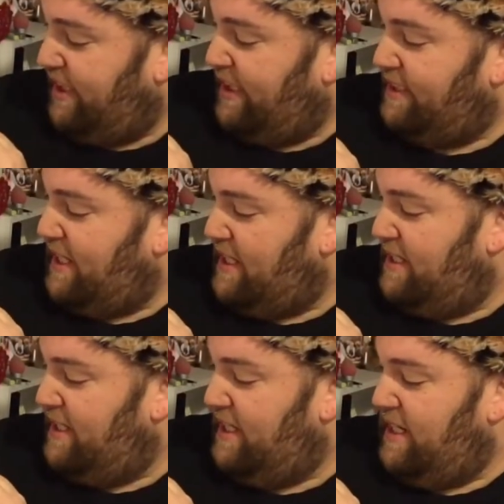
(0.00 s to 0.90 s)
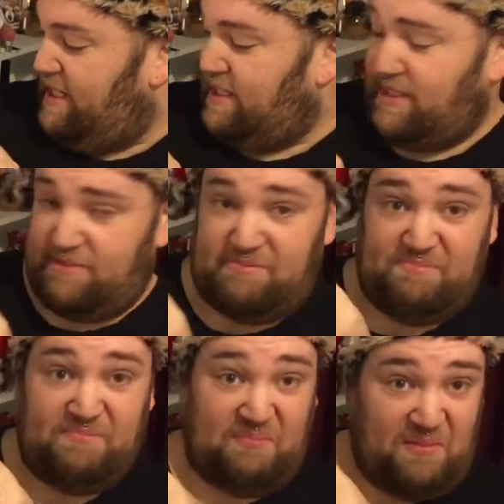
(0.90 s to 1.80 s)
on it, and he is
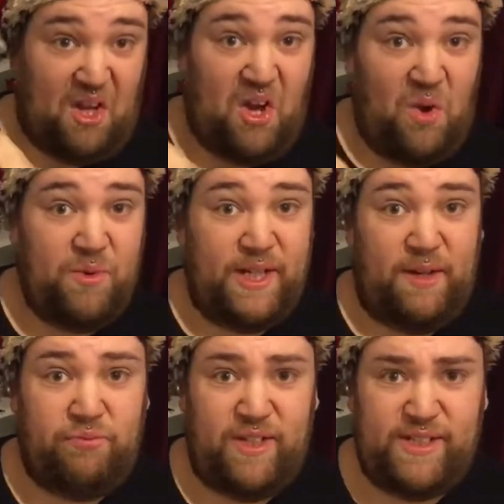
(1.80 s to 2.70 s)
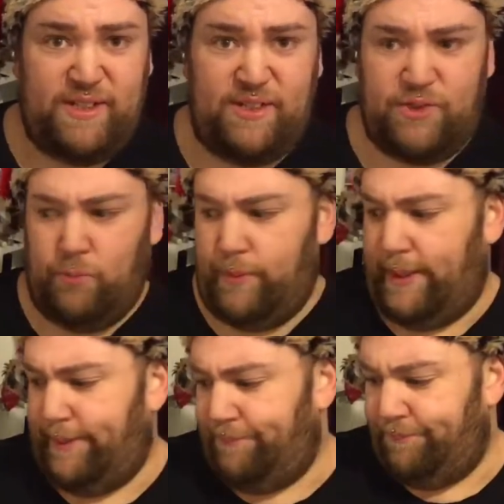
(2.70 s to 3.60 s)
holding a present
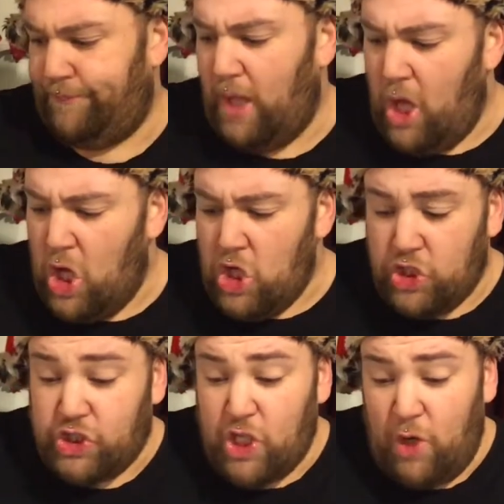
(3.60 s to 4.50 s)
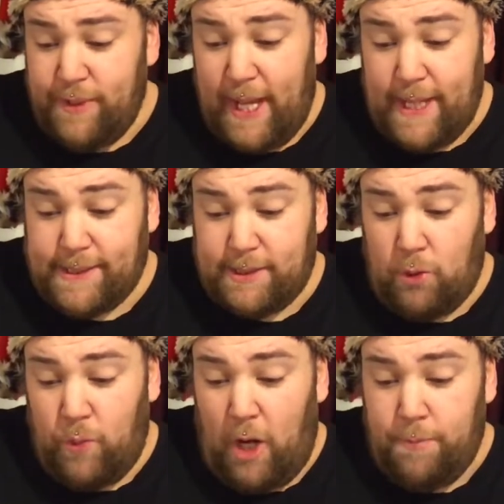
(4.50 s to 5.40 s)
somewhere. So, yes,
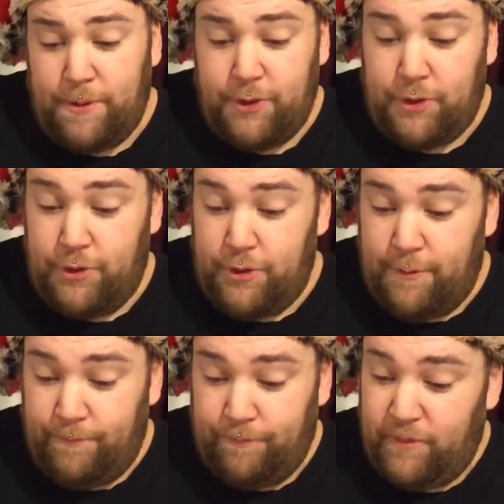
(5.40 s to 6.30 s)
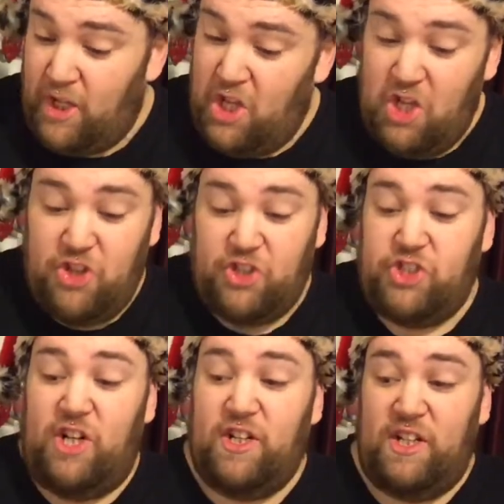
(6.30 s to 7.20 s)
we open the door. The
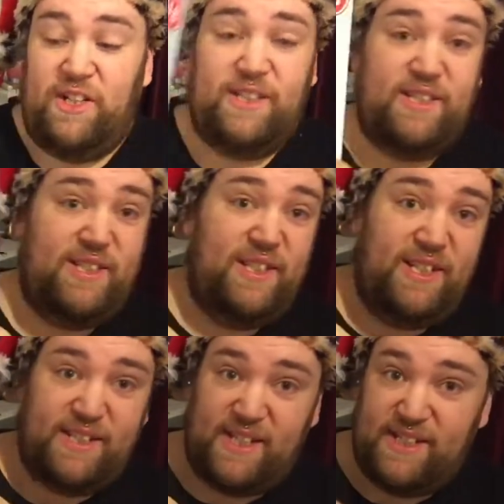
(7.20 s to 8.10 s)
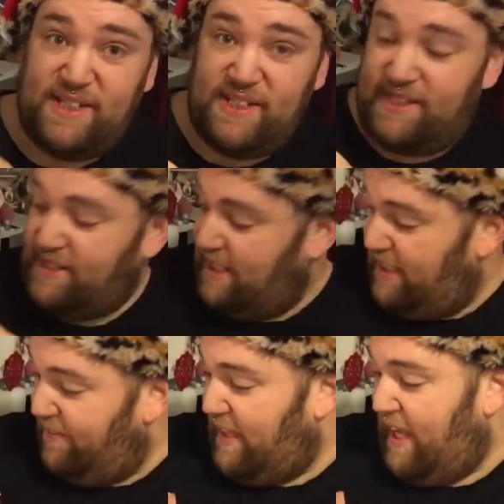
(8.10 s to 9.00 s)
chocolate is still
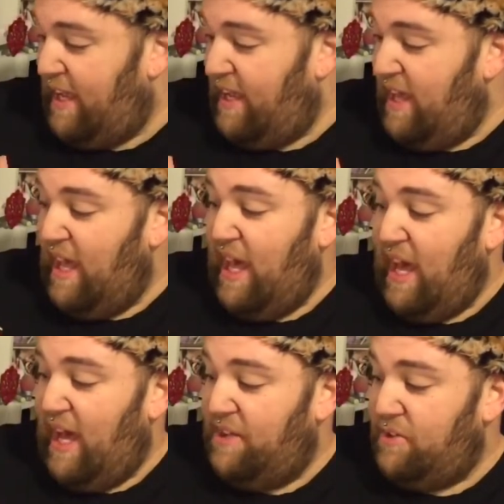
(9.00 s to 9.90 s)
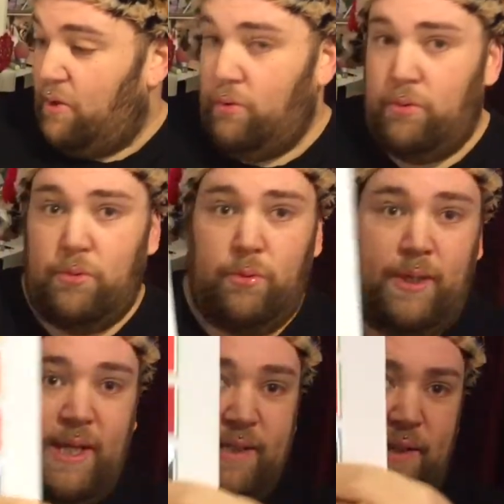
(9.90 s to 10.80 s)
in there. And, oh,
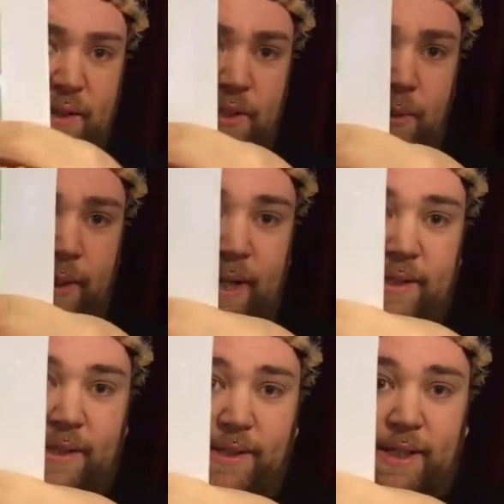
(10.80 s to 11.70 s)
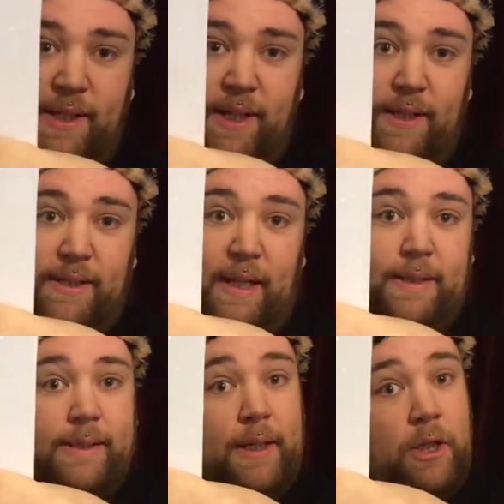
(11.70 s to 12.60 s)
he has gone to an exotic
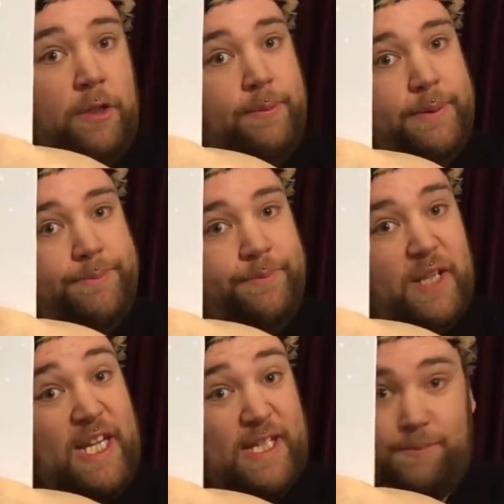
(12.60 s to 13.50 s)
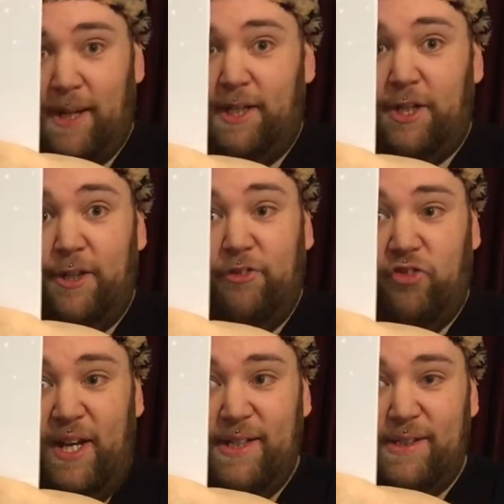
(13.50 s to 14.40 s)
dancing club. He has made a new
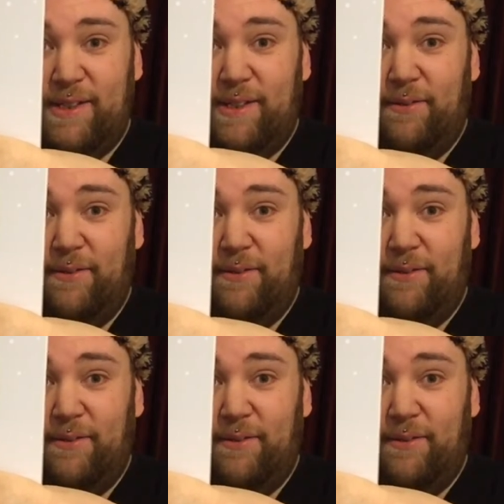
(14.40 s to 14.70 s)
friend.